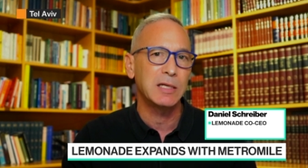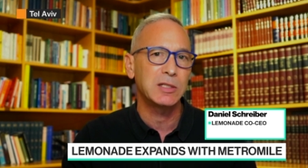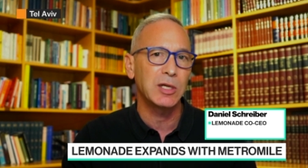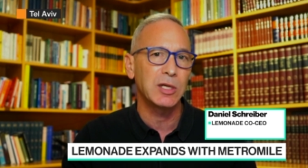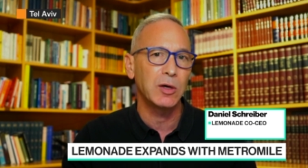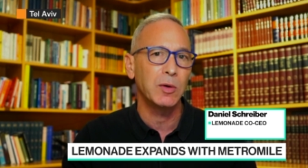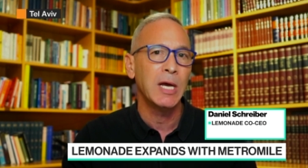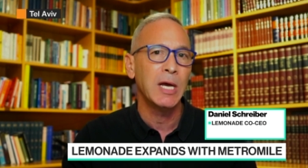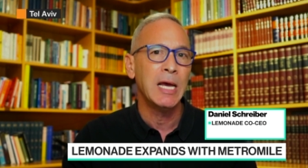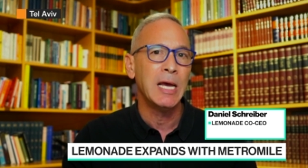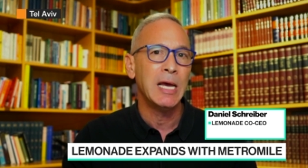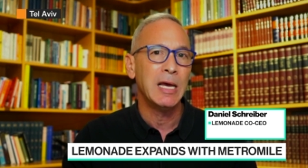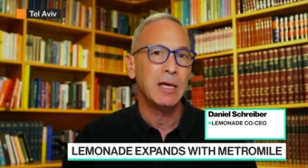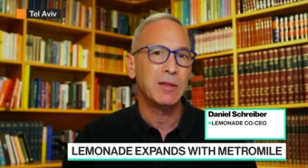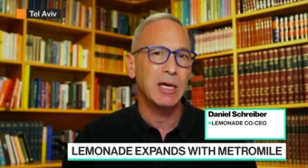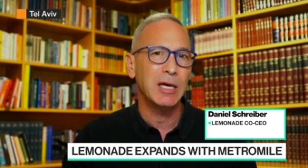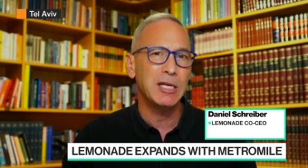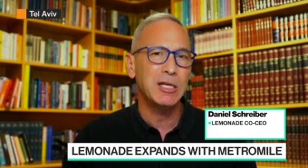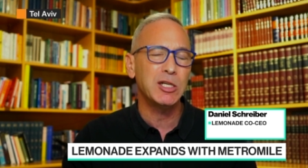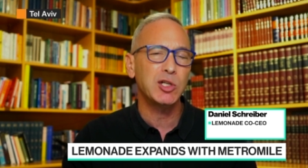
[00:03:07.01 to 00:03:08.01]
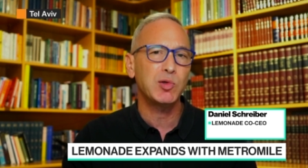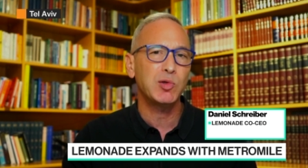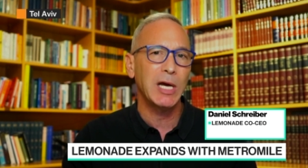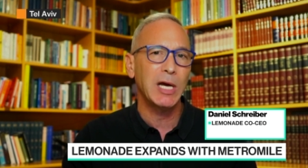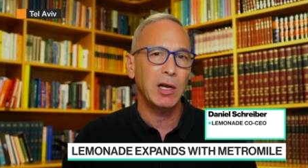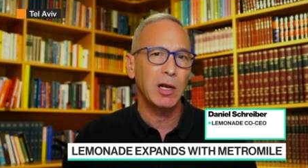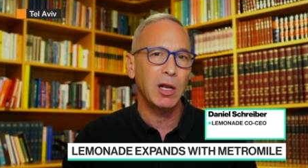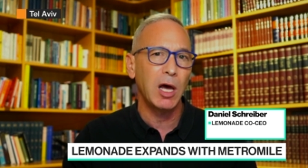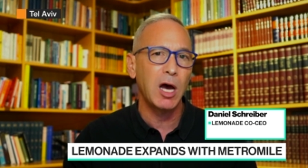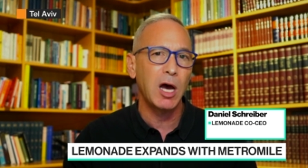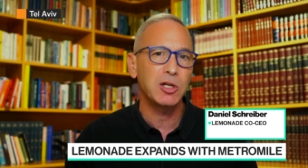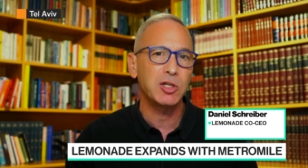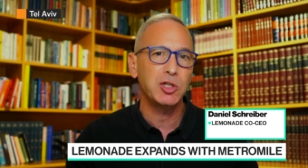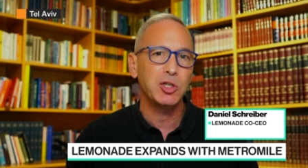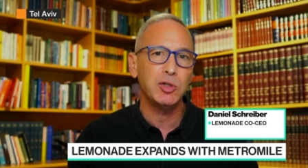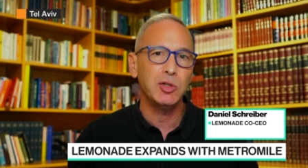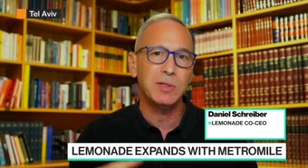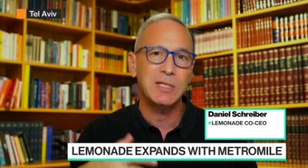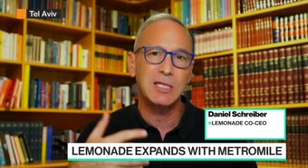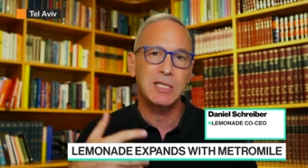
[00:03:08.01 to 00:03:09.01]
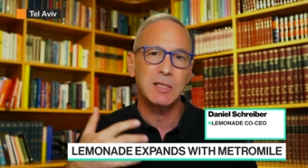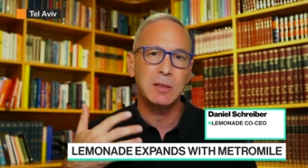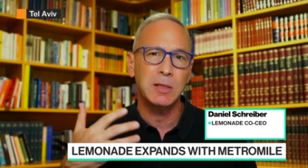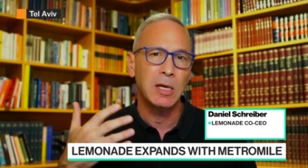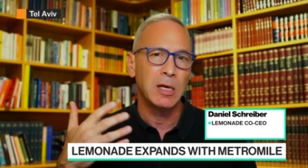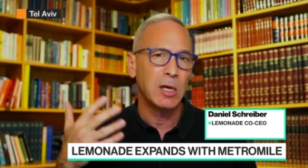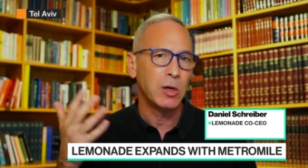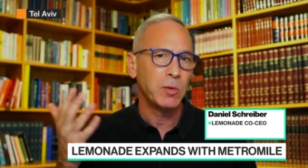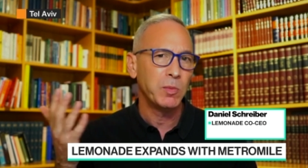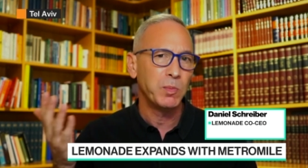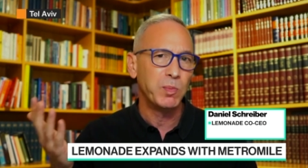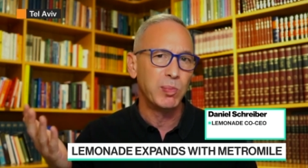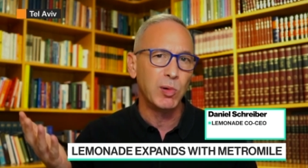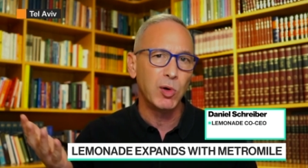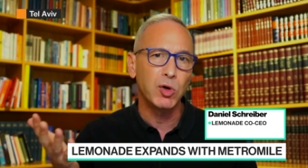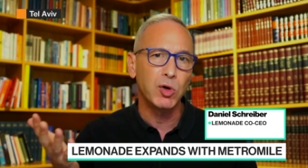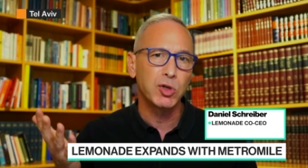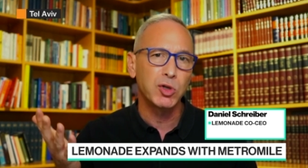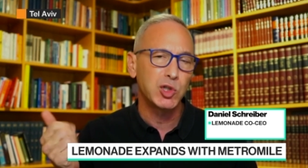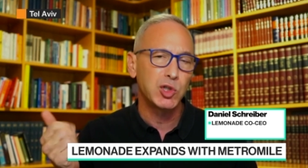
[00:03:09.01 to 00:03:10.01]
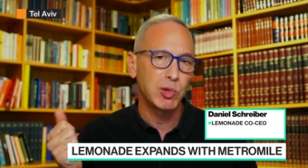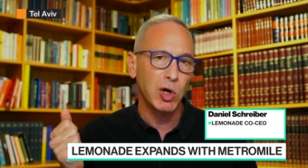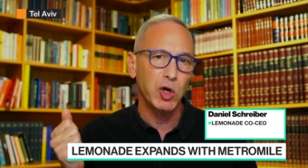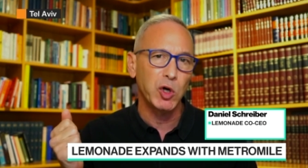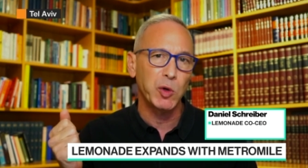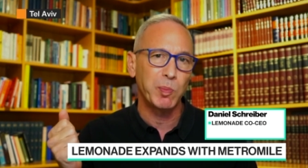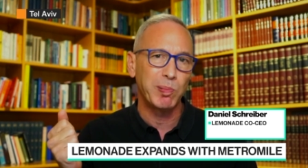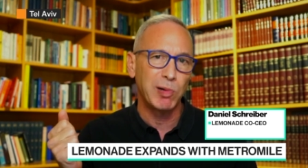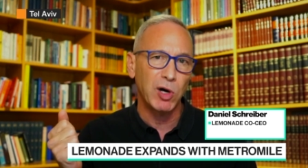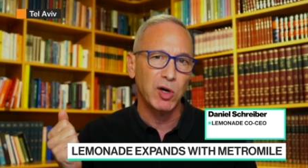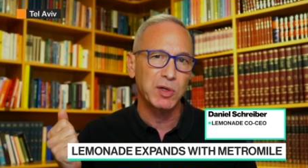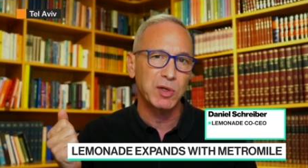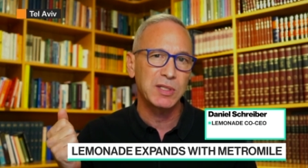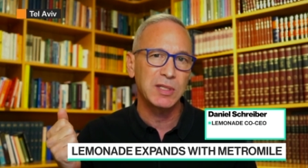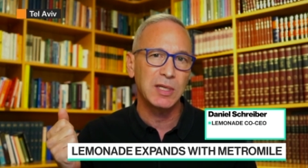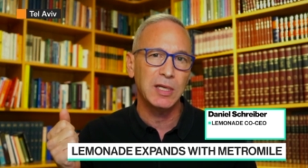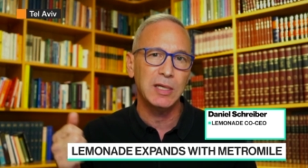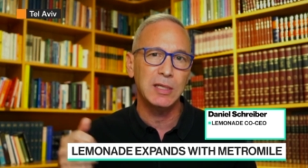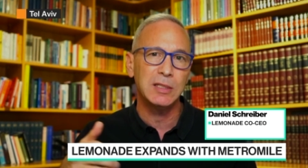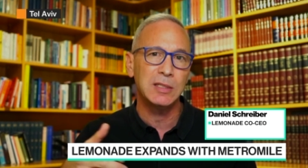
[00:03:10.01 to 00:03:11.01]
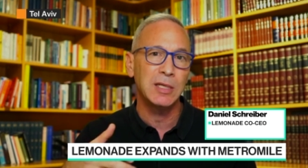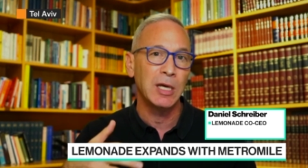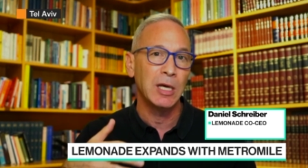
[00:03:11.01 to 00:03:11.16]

So the industry at large uses broad stroke proxies,